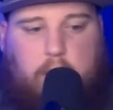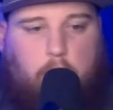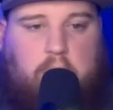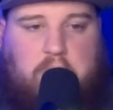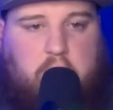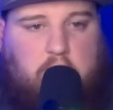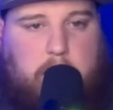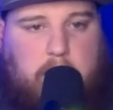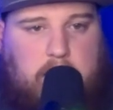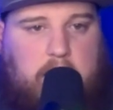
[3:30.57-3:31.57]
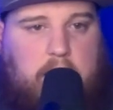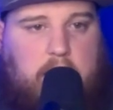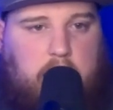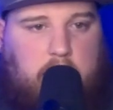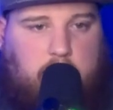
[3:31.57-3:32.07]
what it could have been
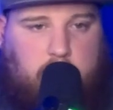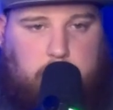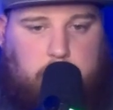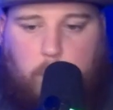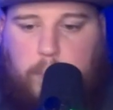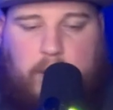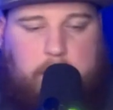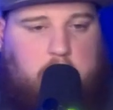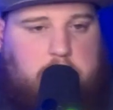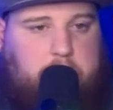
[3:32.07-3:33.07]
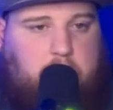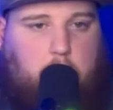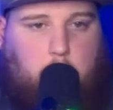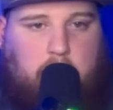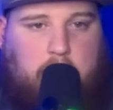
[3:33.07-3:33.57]
is a bit much
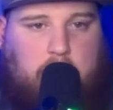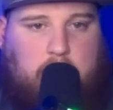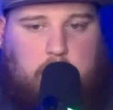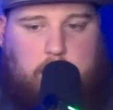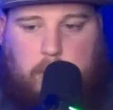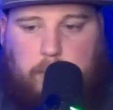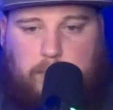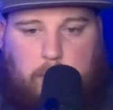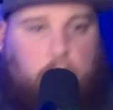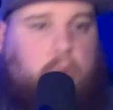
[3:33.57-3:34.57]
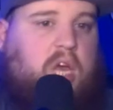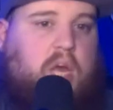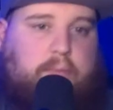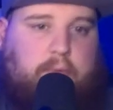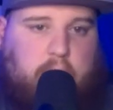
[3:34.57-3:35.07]
bigger win than, you know, losing
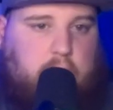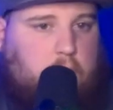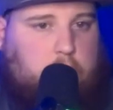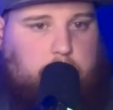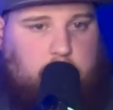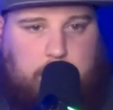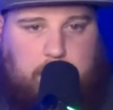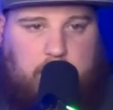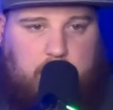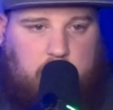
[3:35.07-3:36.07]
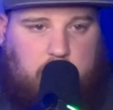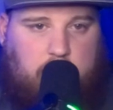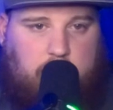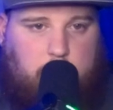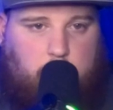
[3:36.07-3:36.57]
him for the year, like Marcus
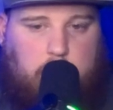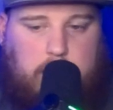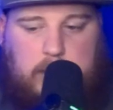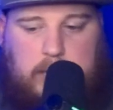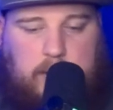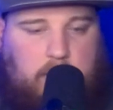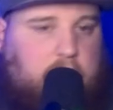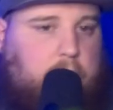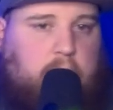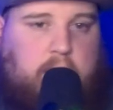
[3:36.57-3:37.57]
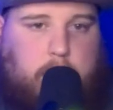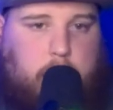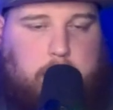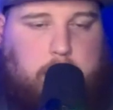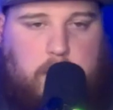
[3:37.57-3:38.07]
Davenport. Same with Sam
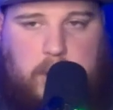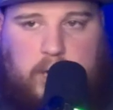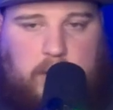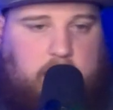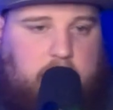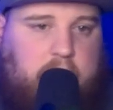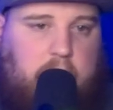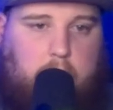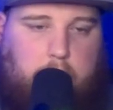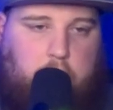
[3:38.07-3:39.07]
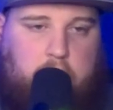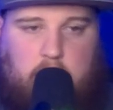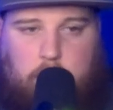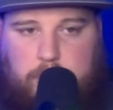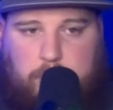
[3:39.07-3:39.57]
Laporta. Like, if Sam Laporta is
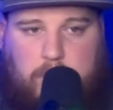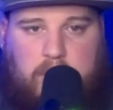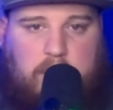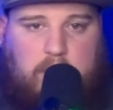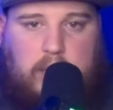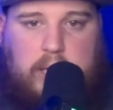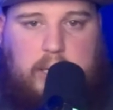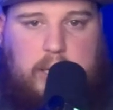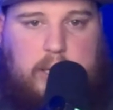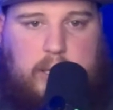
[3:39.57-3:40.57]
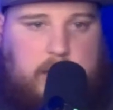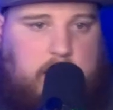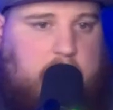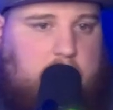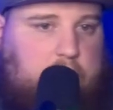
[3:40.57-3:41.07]
out 2 weeks,
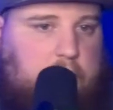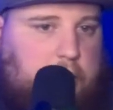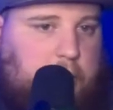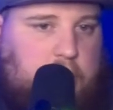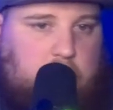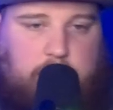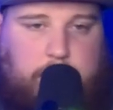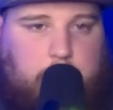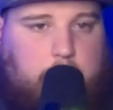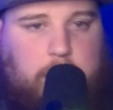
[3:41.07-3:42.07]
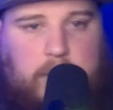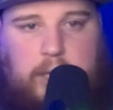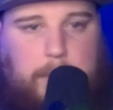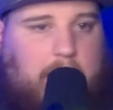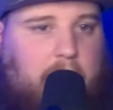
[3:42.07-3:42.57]
you got Monday Night Football and you
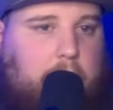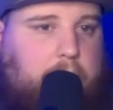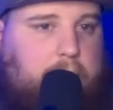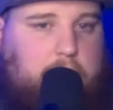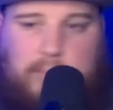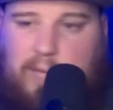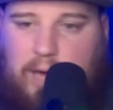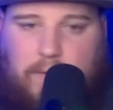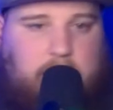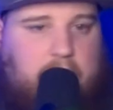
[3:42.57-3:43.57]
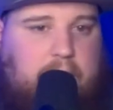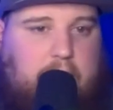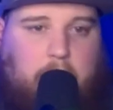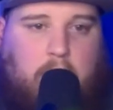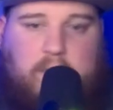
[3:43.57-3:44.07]
got the bye. Give him that
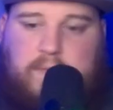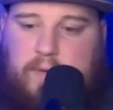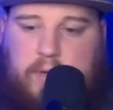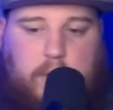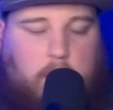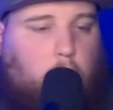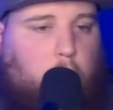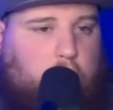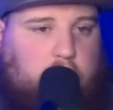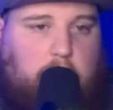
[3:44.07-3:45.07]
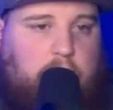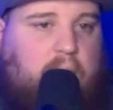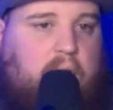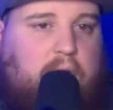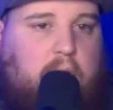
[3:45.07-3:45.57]
time off. We'll deal with
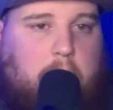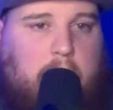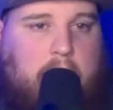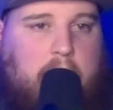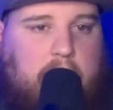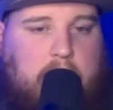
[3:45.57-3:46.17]
it after the bye.